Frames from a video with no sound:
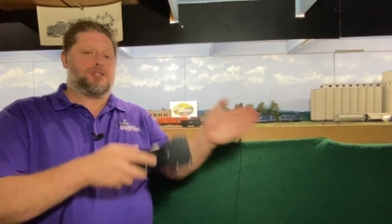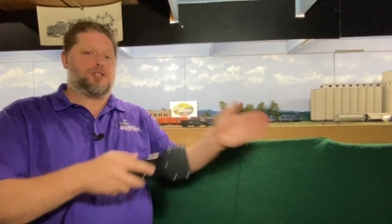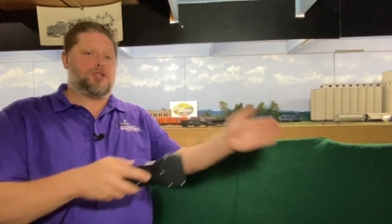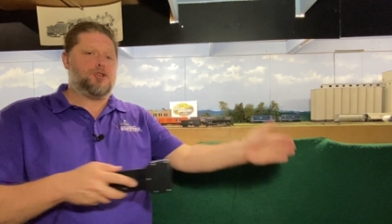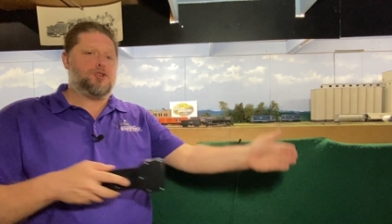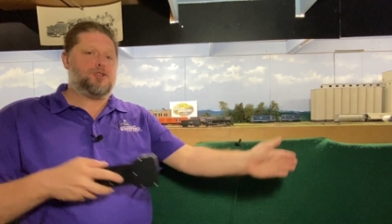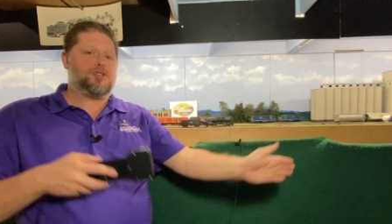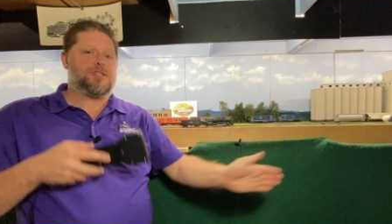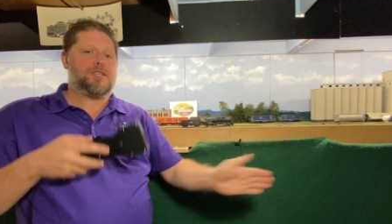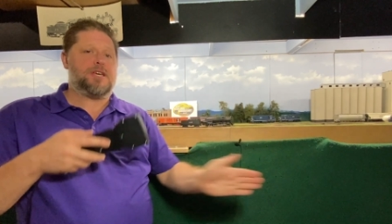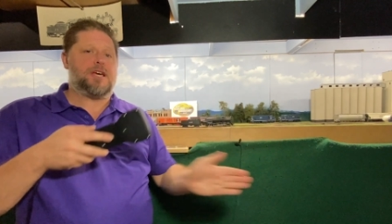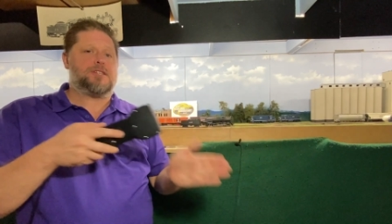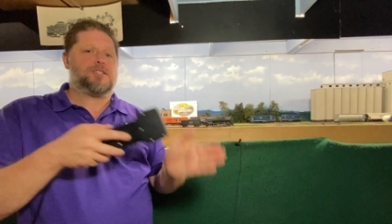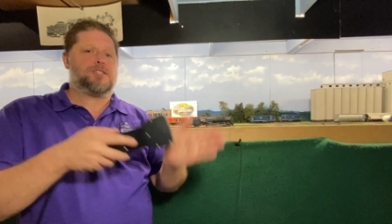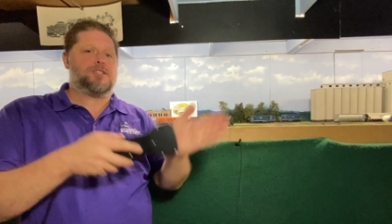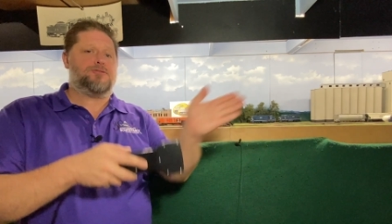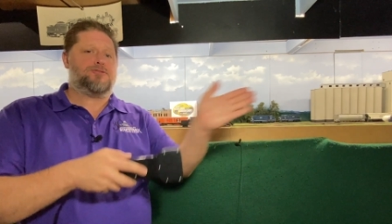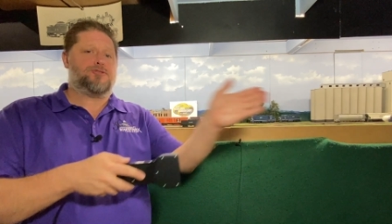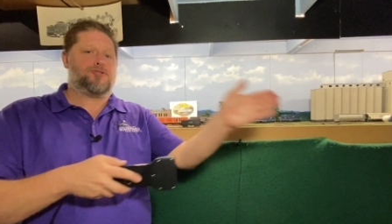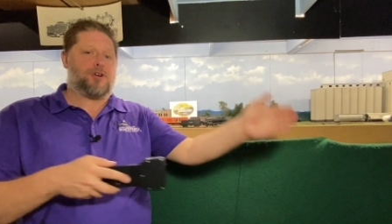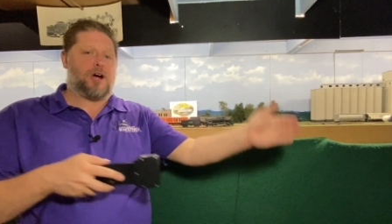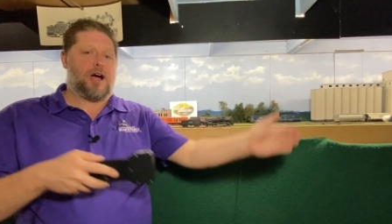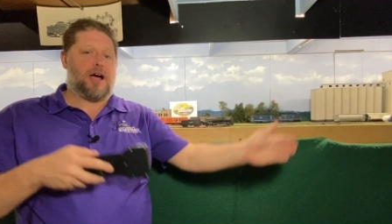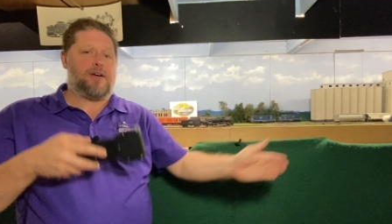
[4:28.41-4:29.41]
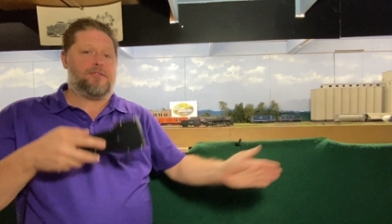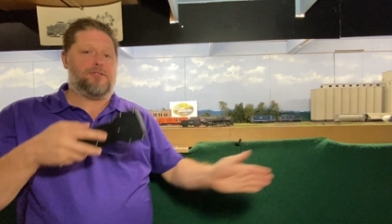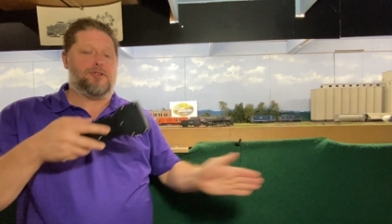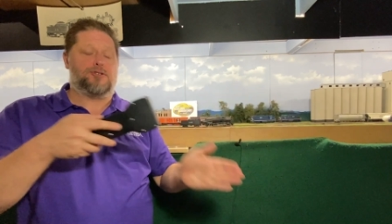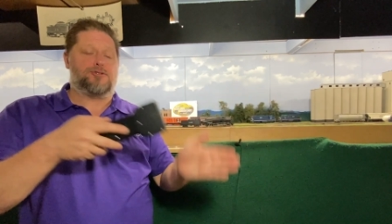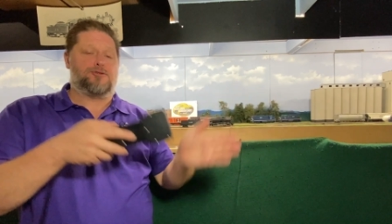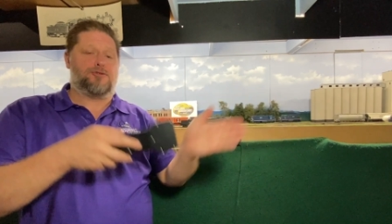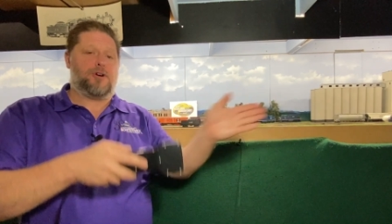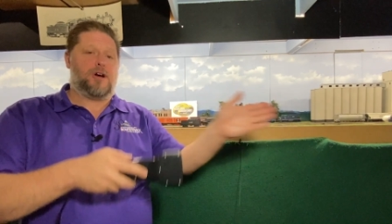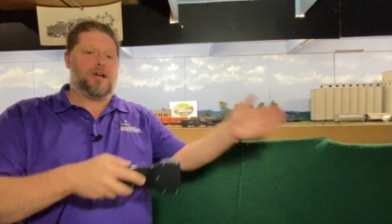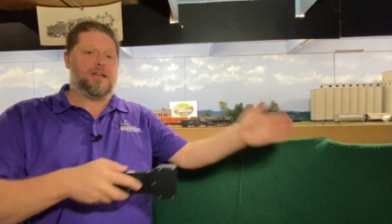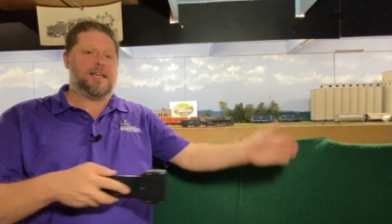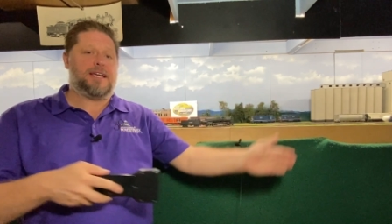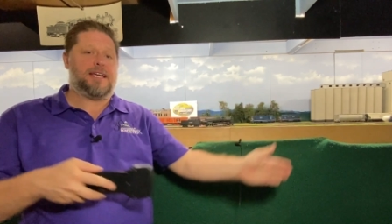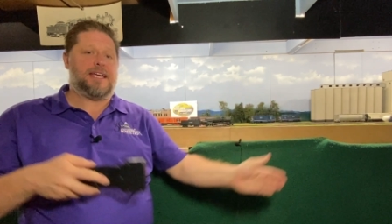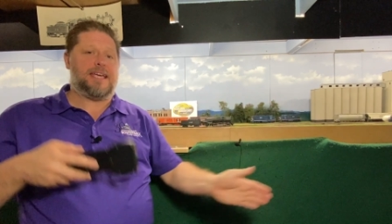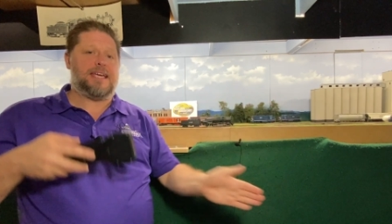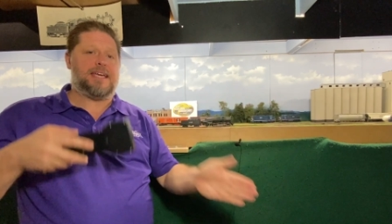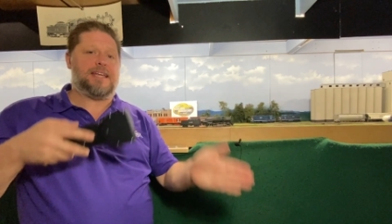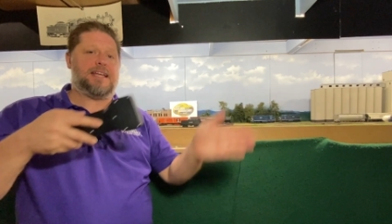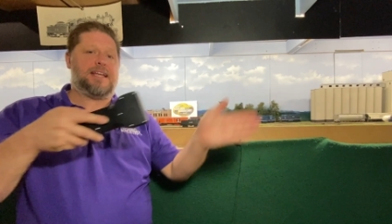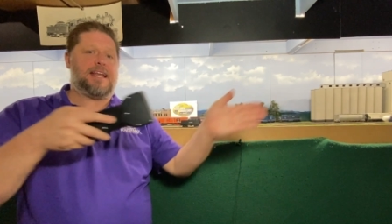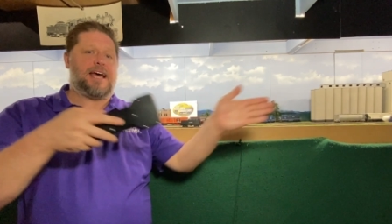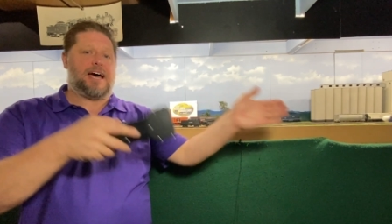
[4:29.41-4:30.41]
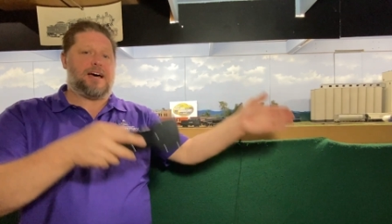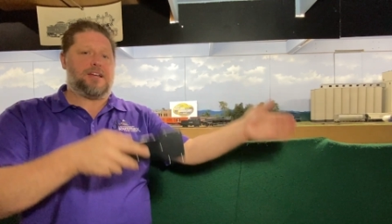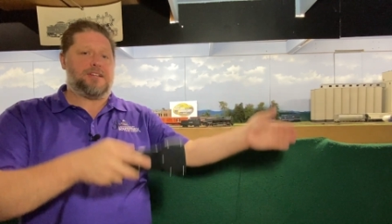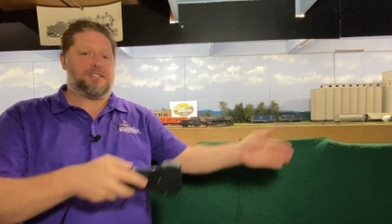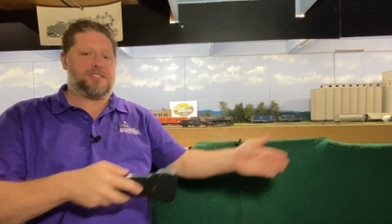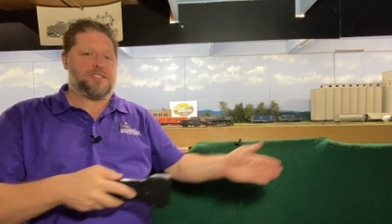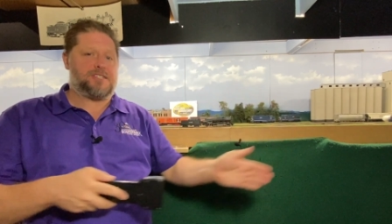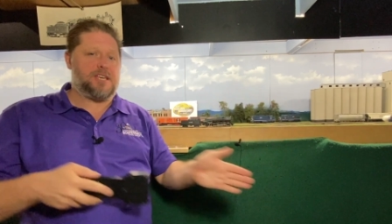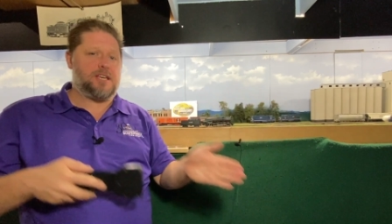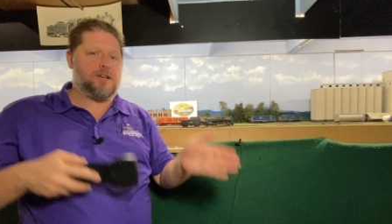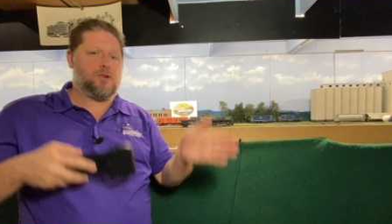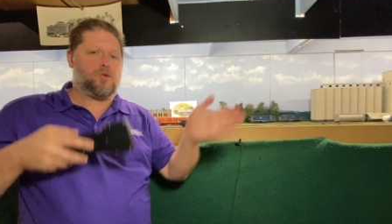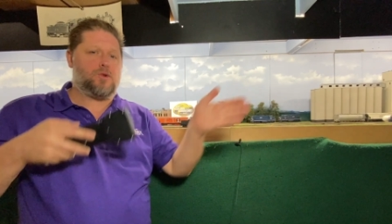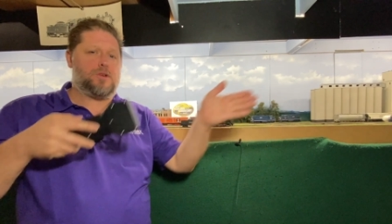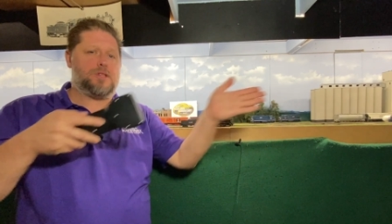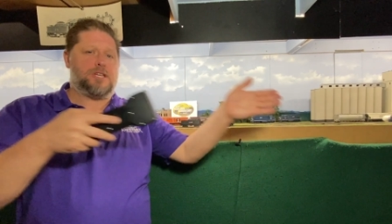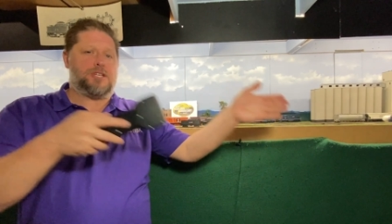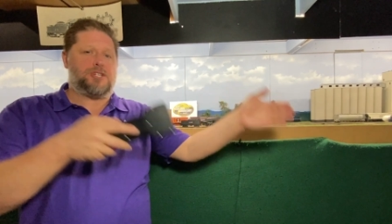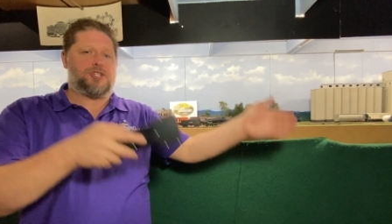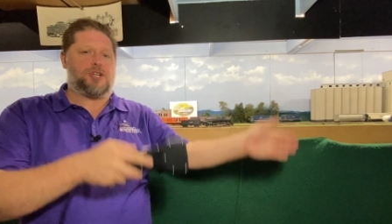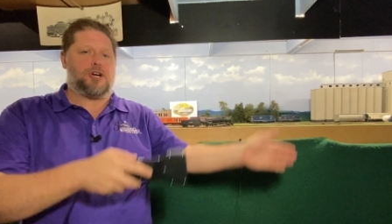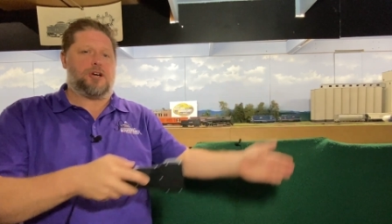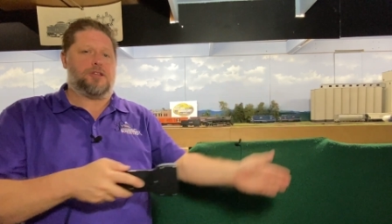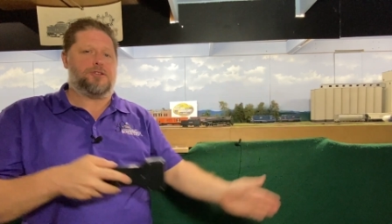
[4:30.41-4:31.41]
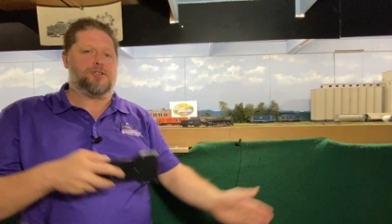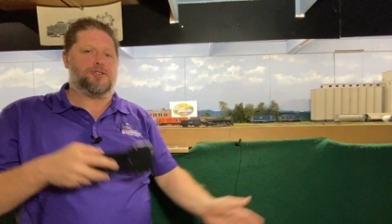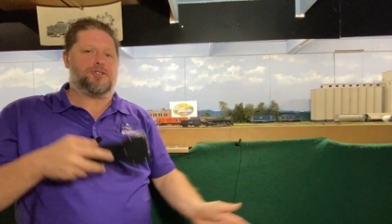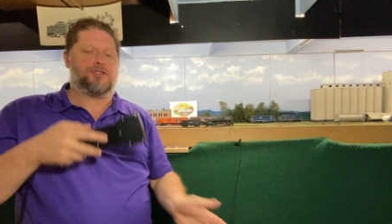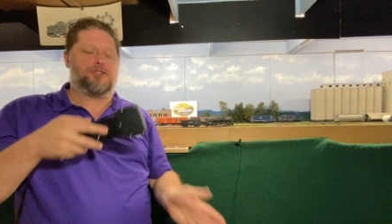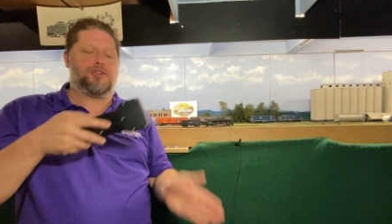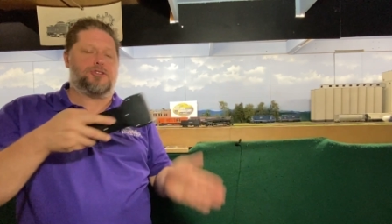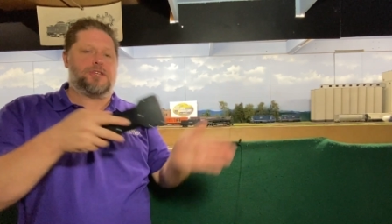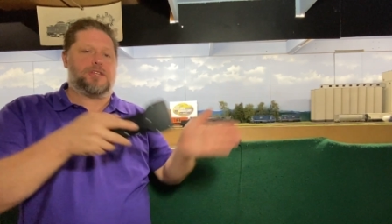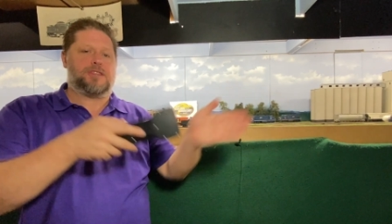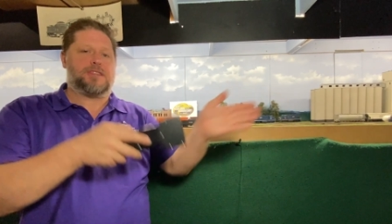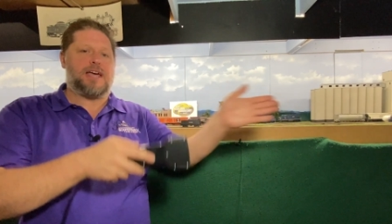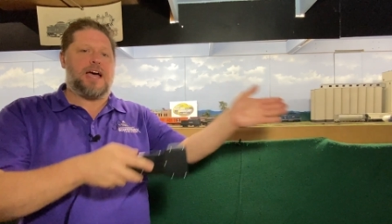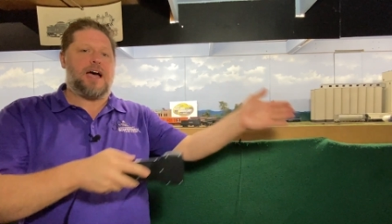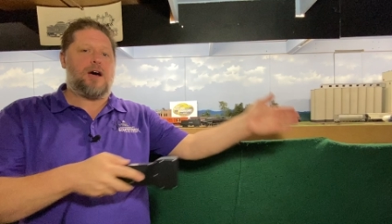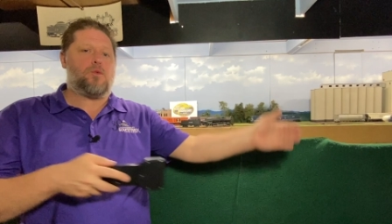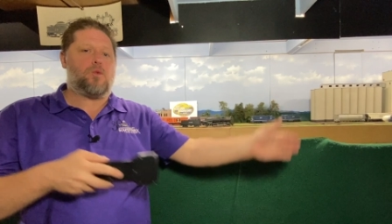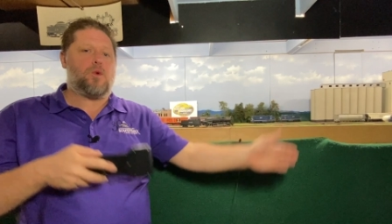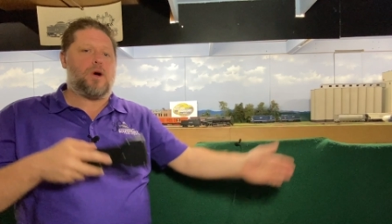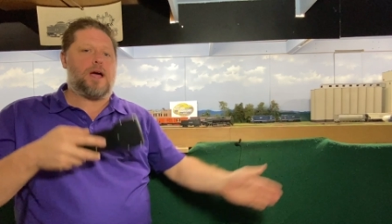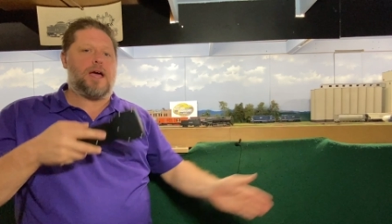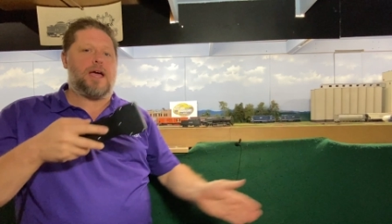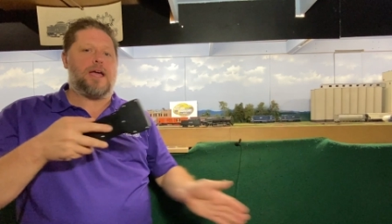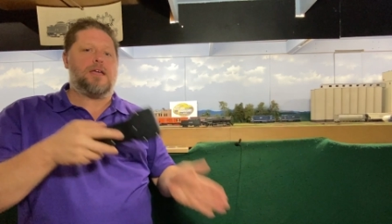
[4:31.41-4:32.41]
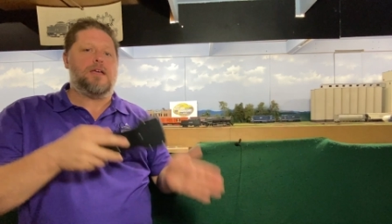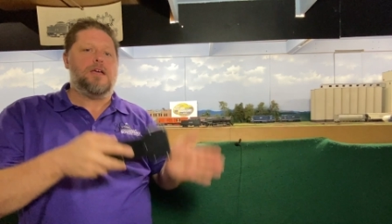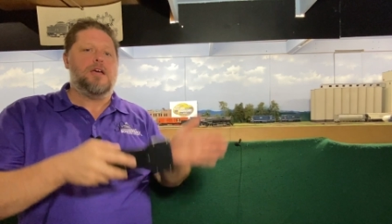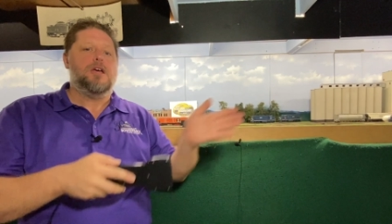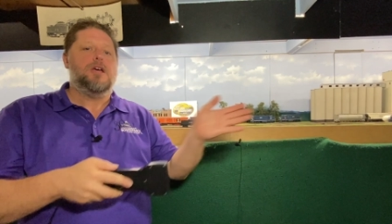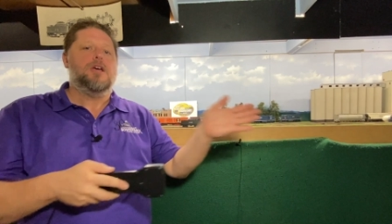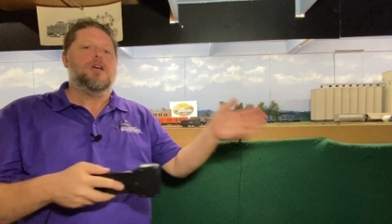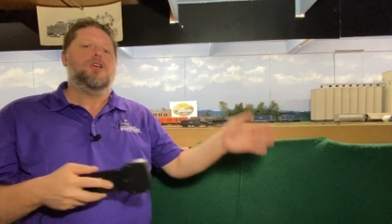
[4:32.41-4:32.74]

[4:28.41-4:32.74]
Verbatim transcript: two sets of drivers running in and out of sync with each other so that that way